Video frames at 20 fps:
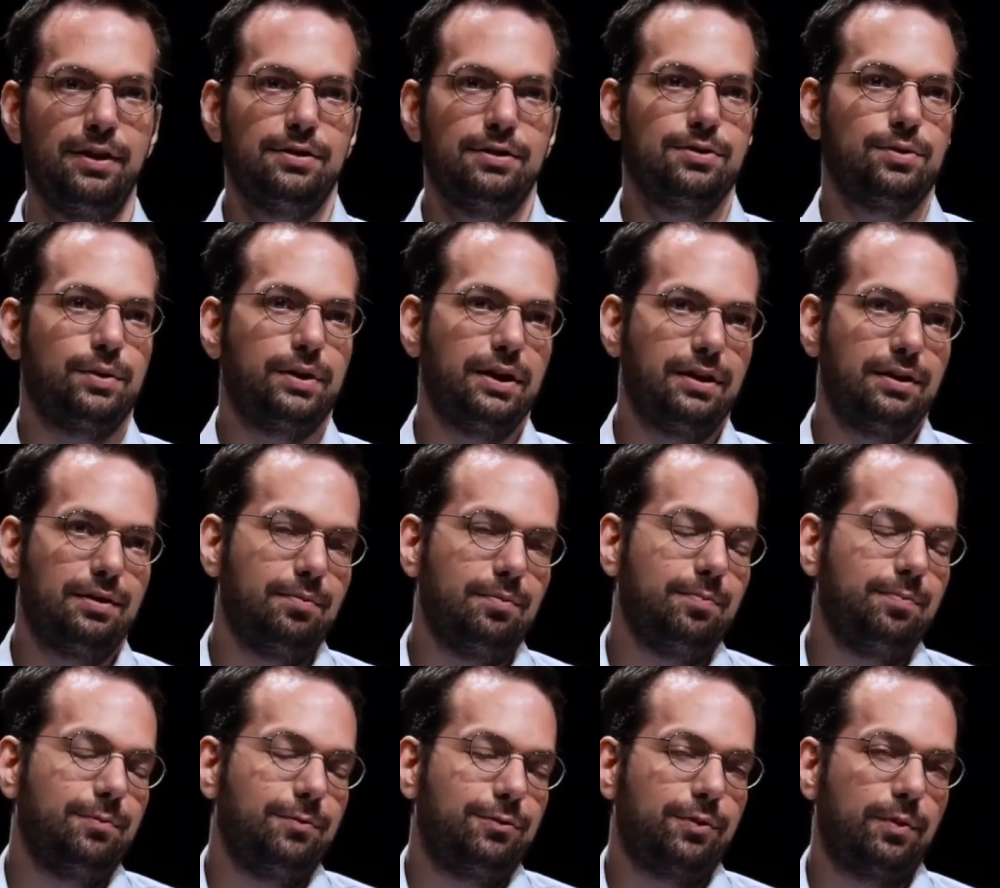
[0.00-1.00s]
So again,
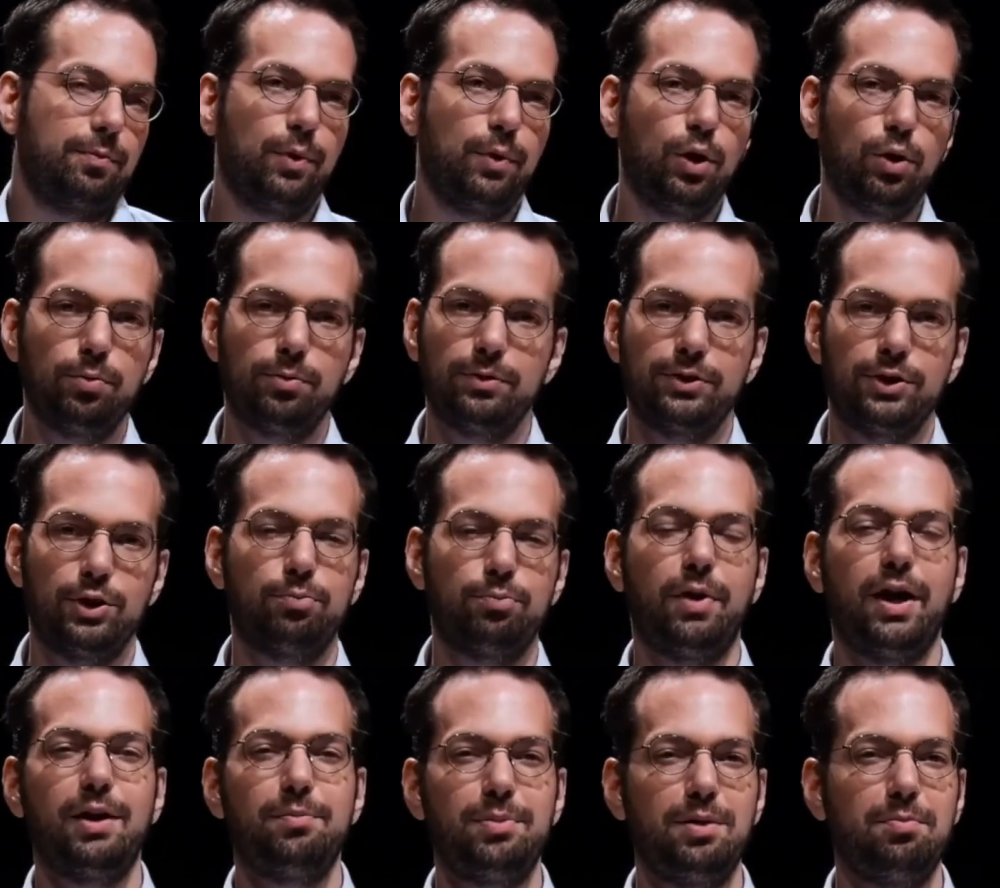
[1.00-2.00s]
for mobile, you
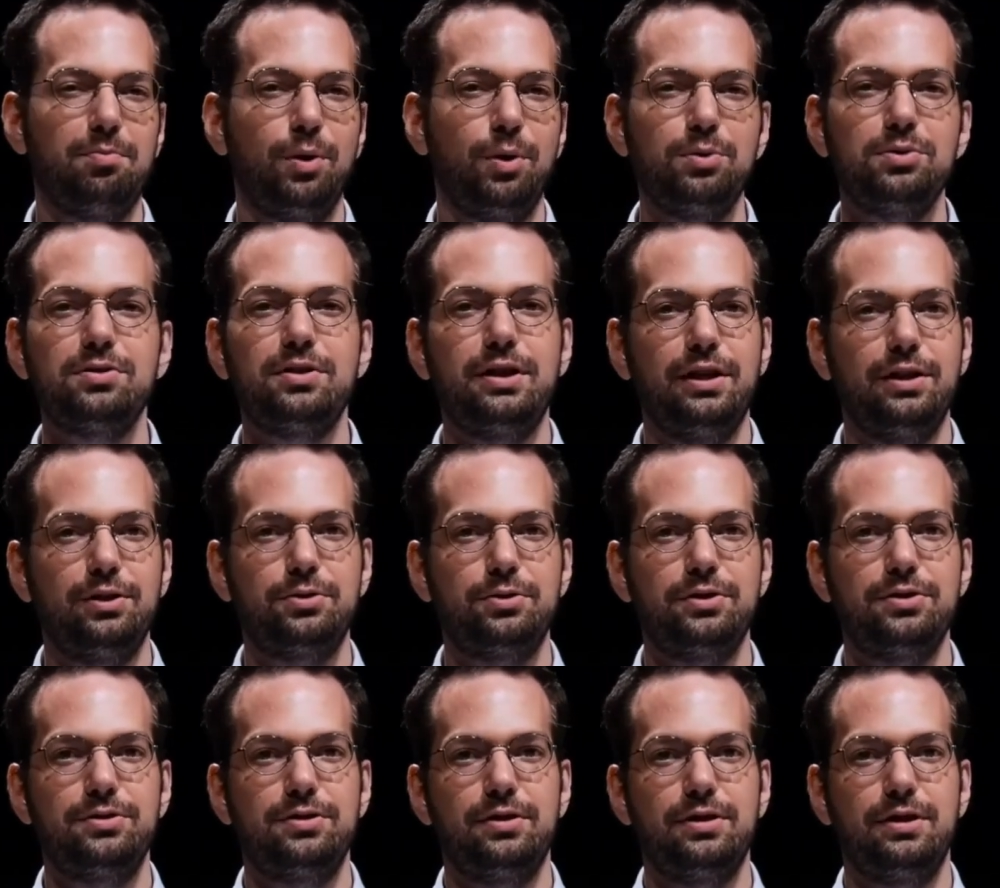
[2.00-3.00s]
might be mostly
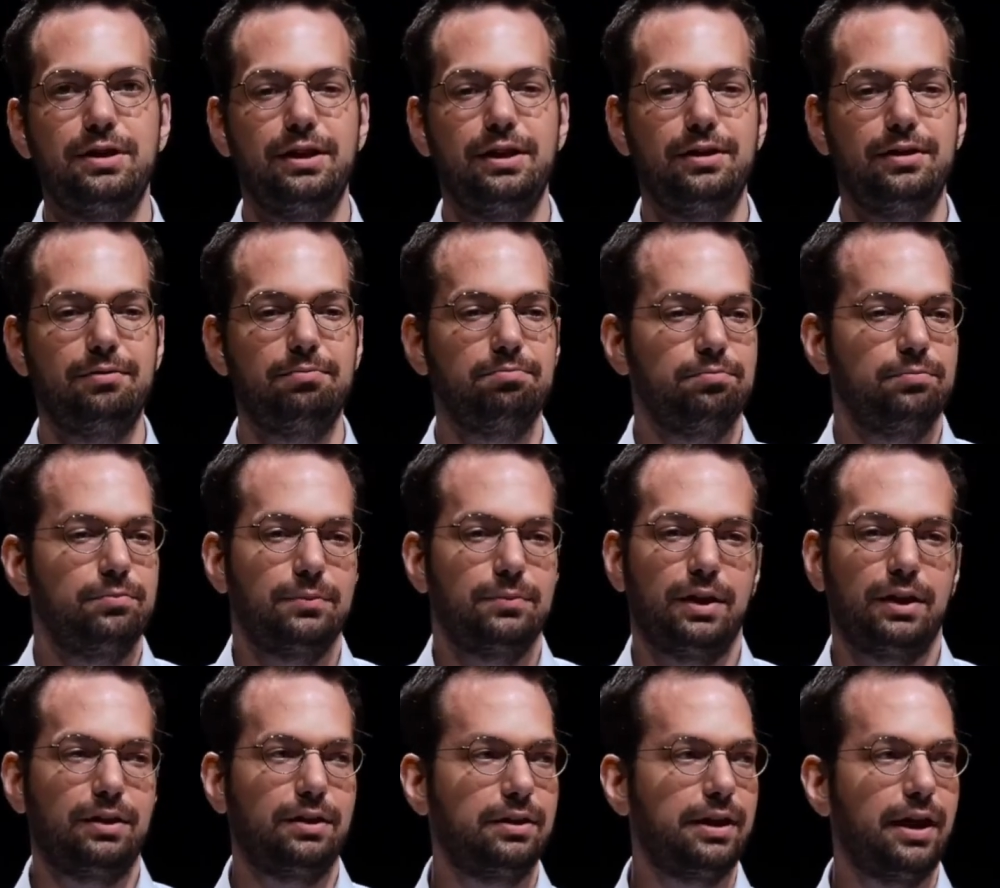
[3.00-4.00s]
interested in
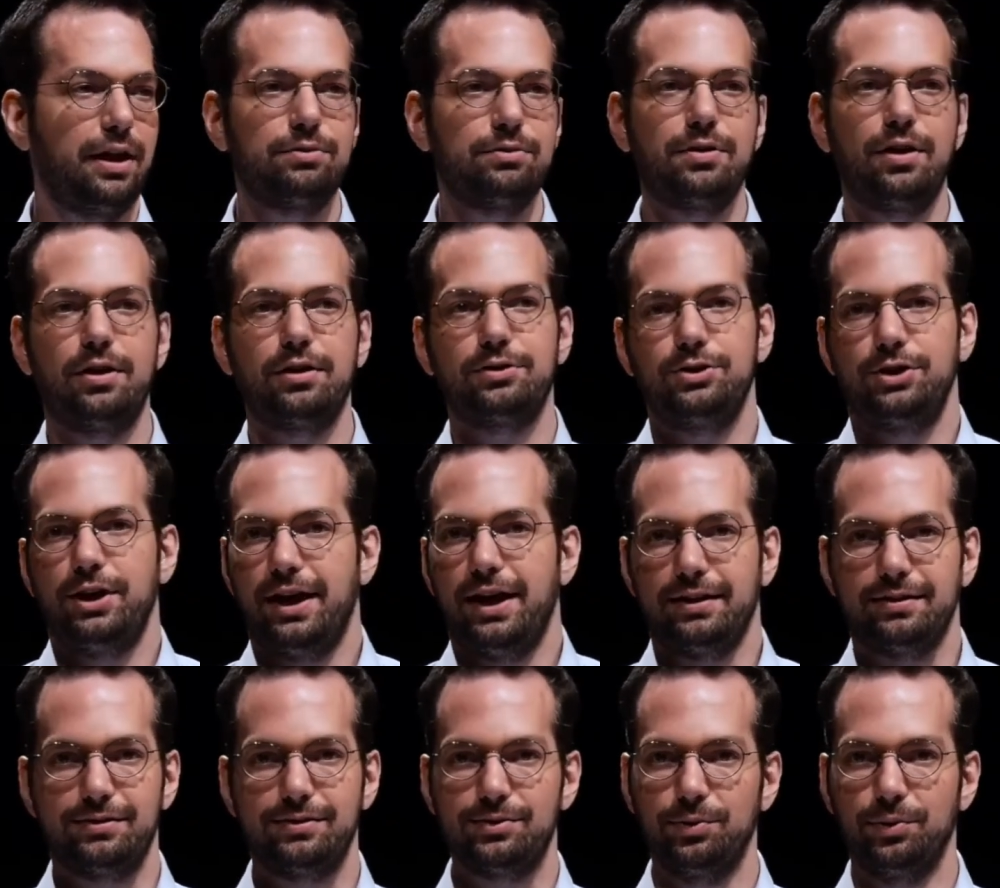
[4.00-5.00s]
like KakaoTalk
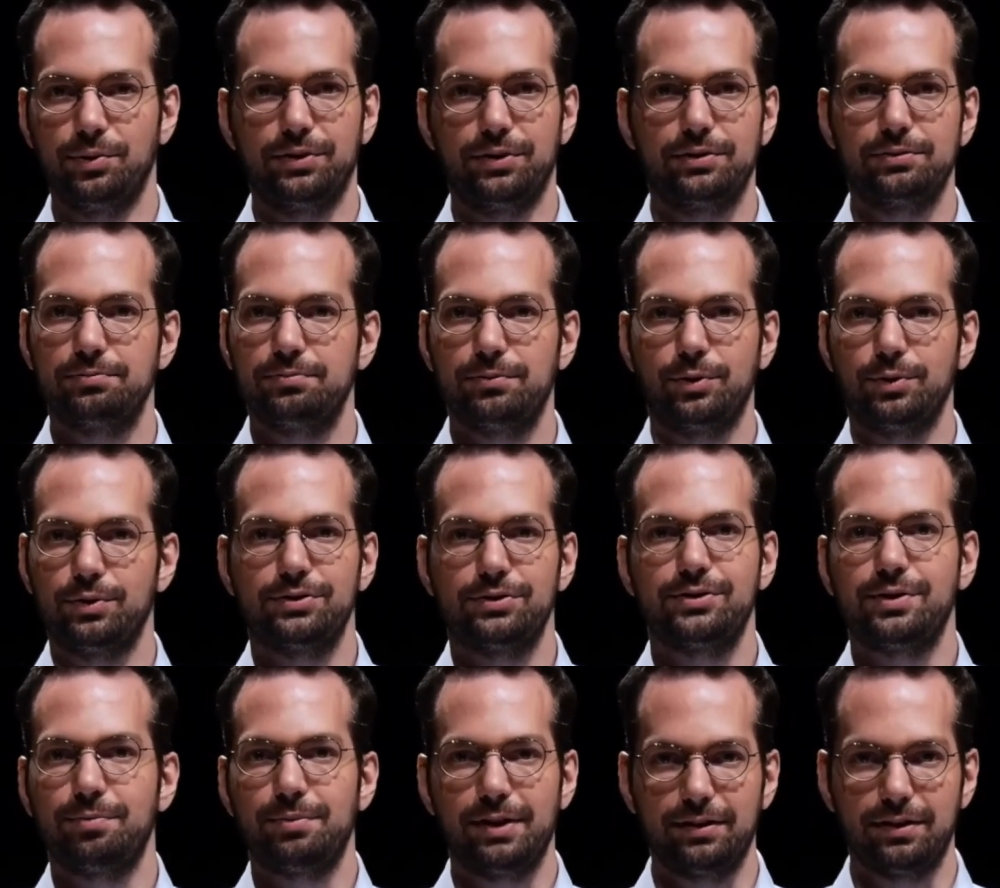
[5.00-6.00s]
chats or, or
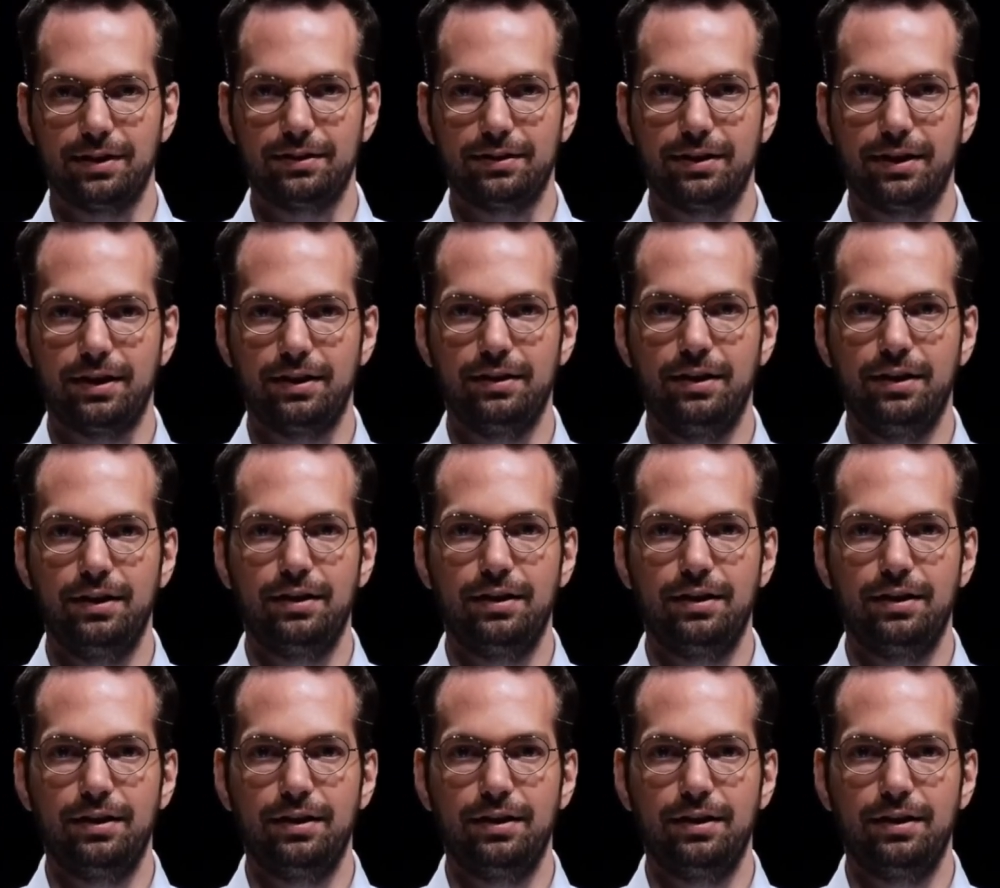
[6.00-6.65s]
something like that,